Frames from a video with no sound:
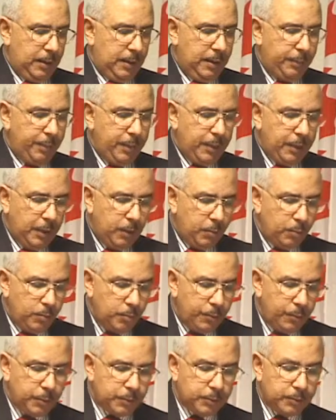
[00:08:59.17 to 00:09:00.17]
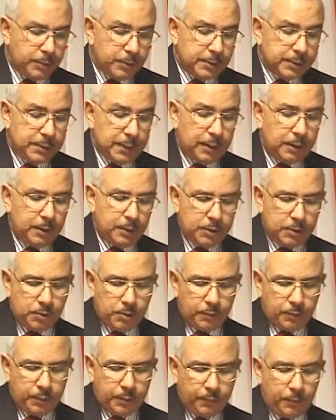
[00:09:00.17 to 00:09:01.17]
Let me now move on to the second
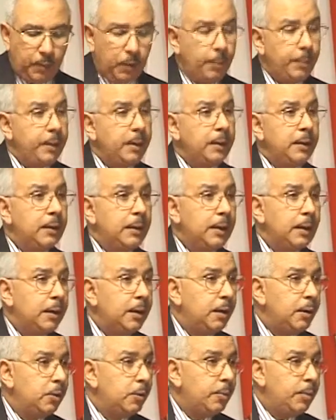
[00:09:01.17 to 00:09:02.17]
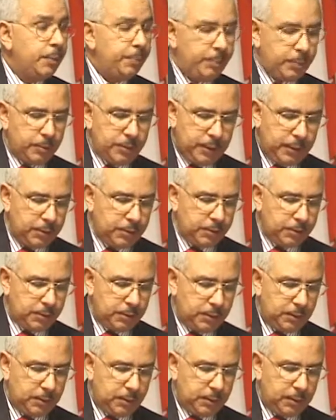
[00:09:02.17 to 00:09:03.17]
issue of developing a global
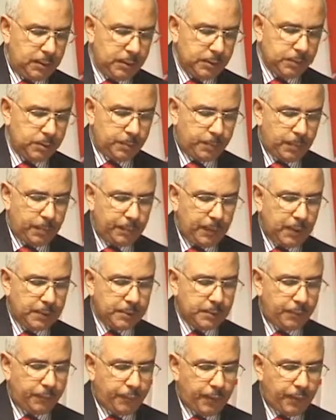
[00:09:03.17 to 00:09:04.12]
prudential and supervisory